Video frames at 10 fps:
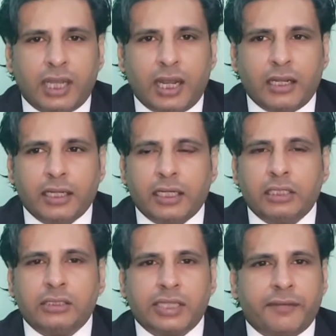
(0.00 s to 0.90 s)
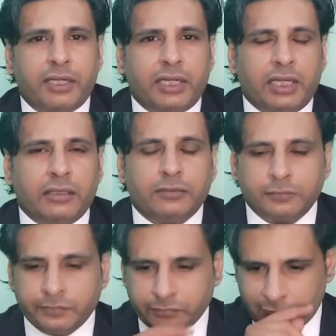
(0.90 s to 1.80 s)
article 17
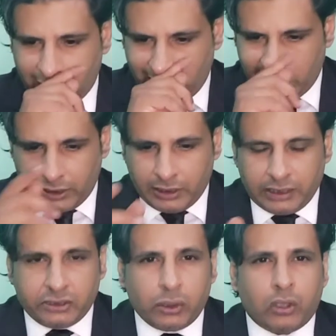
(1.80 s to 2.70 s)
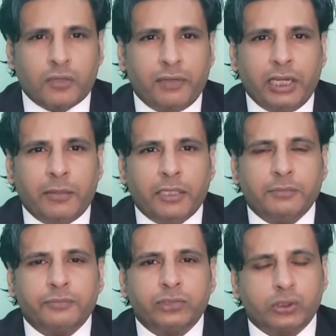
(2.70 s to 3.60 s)
is not available.
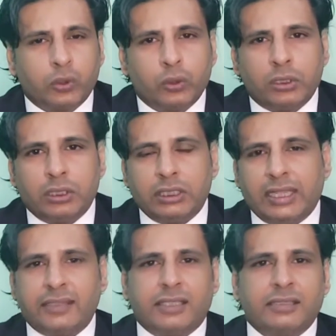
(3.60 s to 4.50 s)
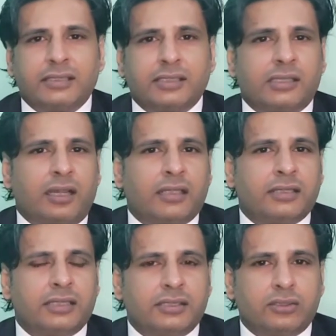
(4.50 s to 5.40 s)
So death as
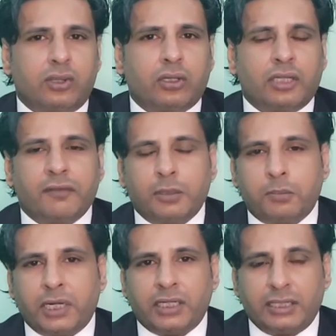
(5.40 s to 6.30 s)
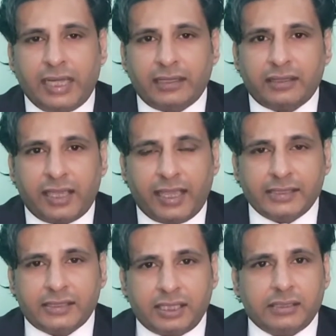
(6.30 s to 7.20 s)
qisas is not given, but death
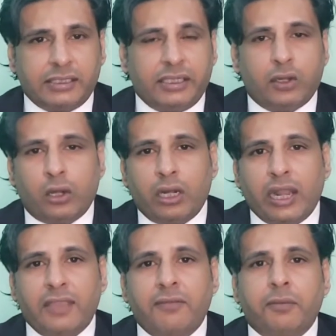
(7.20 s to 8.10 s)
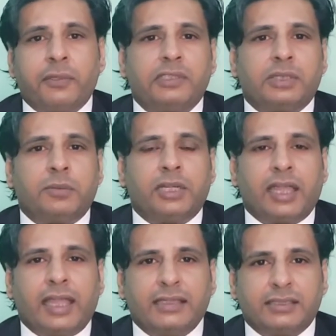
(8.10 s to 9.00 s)
as tazir or life imprisonment
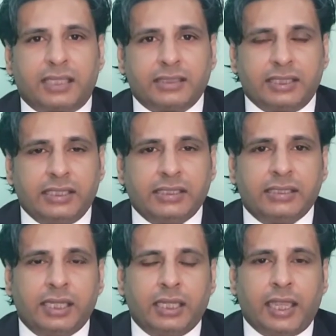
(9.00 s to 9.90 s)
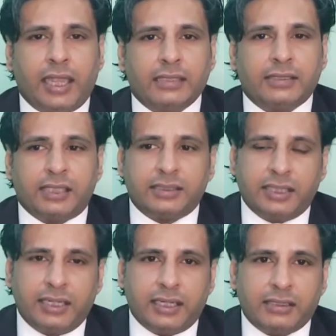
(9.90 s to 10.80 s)
as
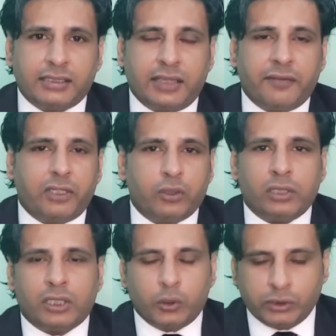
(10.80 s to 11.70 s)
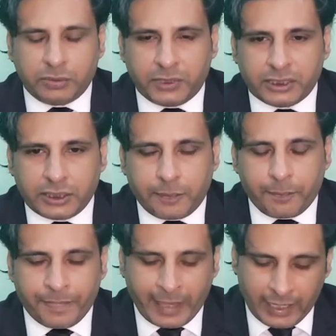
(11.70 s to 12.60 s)
tazir is given to the accused person.
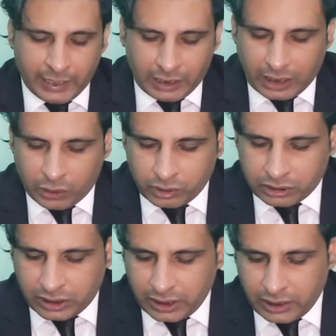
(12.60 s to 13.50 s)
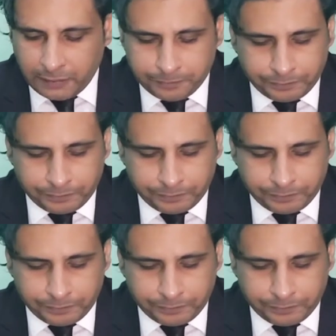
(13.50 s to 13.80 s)
Now the third